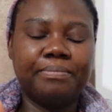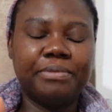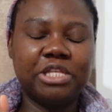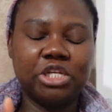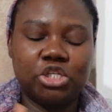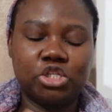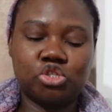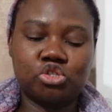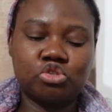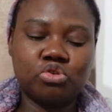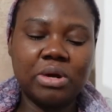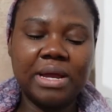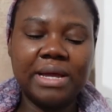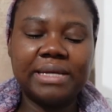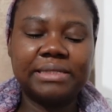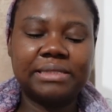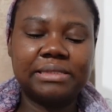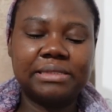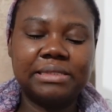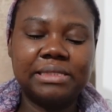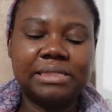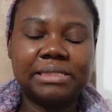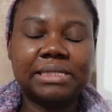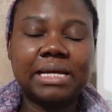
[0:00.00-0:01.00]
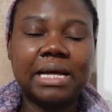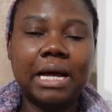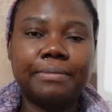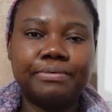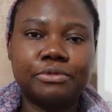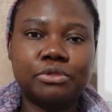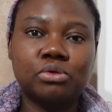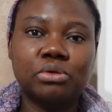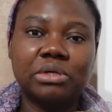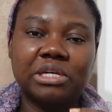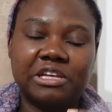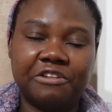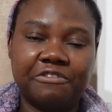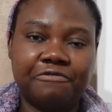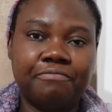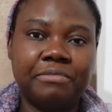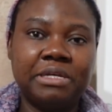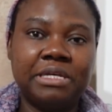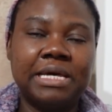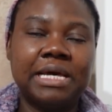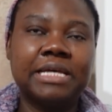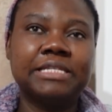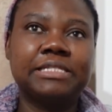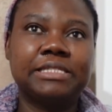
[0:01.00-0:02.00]
this capsule gave
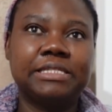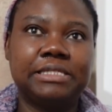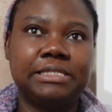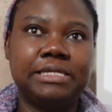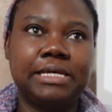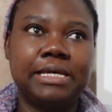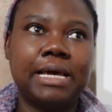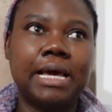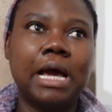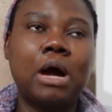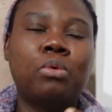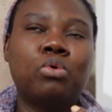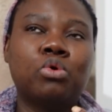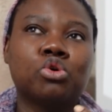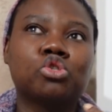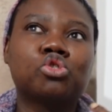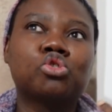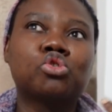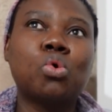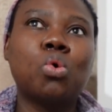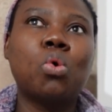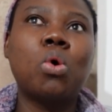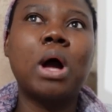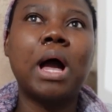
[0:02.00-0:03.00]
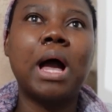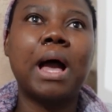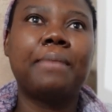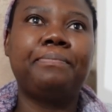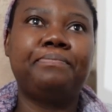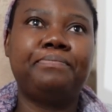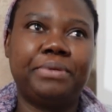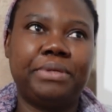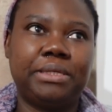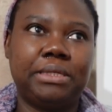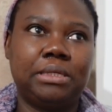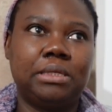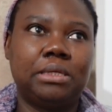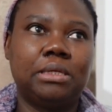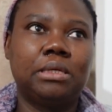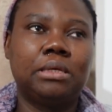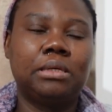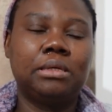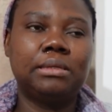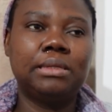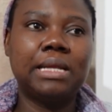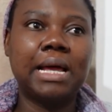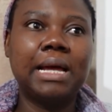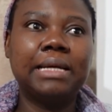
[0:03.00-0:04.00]
me yesterday, I was so happy
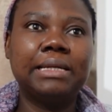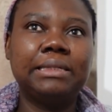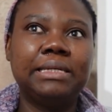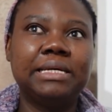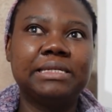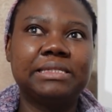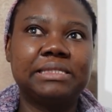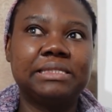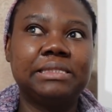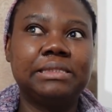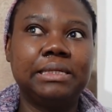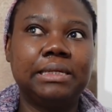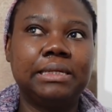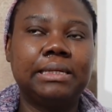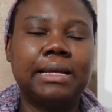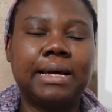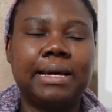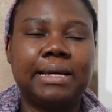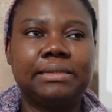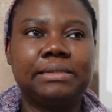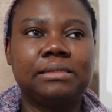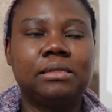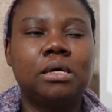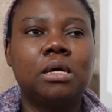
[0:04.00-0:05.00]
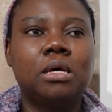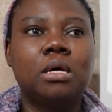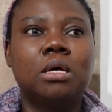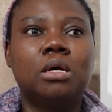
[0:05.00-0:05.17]
that yesterday night.